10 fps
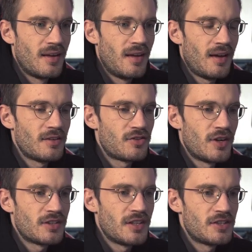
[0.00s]
Yeah,
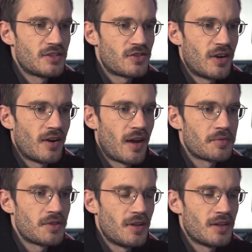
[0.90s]
translations try to
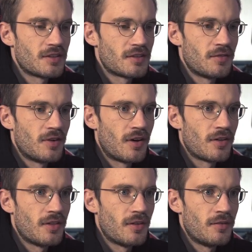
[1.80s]
capture the essence of the
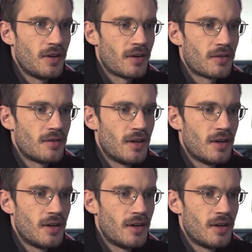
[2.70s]
author.